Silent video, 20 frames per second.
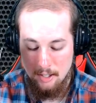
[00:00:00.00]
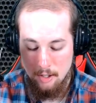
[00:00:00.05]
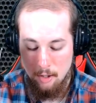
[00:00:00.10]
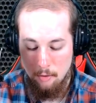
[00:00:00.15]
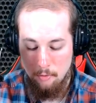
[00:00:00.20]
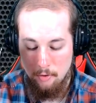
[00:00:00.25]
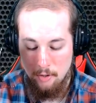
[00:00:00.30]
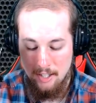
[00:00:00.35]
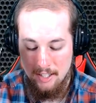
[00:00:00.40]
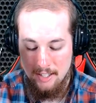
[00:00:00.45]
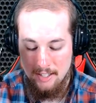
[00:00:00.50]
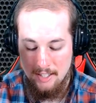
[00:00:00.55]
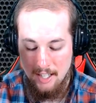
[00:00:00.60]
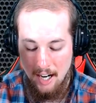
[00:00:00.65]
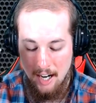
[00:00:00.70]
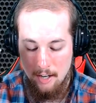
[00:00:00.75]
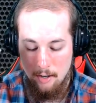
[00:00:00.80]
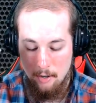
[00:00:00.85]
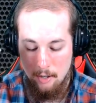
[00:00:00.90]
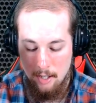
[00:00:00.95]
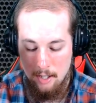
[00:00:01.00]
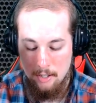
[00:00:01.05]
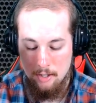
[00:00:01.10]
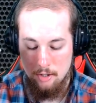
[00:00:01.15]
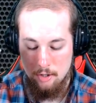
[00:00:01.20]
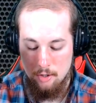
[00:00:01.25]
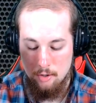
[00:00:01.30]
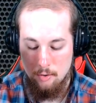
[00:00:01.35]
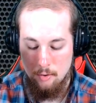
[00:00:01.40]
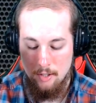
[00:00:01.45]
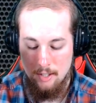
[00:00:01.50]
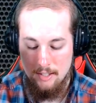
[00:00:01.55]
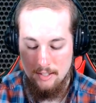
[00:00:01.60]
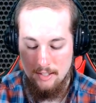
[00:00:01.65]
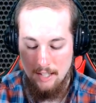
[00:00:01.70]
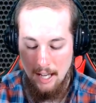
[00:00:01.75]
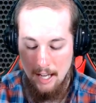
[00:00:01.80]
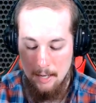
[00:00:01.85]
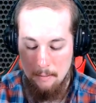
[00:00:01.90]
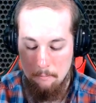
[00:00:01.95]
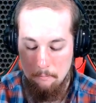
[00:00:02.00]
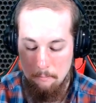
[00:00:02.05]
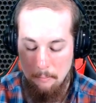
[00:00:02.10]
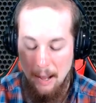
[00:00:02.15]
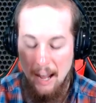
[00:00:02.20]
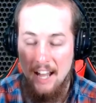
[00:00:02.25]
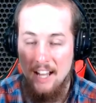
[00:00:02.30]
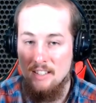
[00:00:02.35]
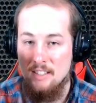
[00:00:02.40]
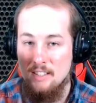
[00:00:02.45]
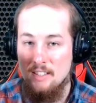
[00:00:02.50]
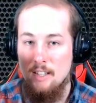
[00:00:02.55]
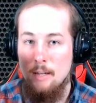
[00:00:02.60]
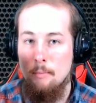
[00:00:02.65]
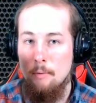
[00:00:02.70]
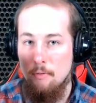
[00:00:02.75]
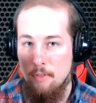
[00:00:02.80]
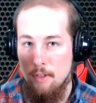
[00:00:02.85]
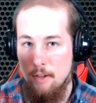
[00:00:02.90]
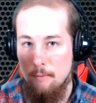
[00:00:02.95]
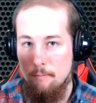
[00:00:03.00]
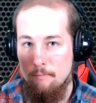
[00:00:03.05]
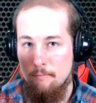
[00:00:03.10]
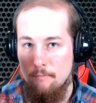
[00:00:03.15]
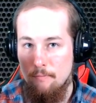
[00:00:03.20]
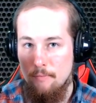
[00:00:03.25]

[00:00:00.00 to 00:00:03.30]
over entire industries and bans some of them.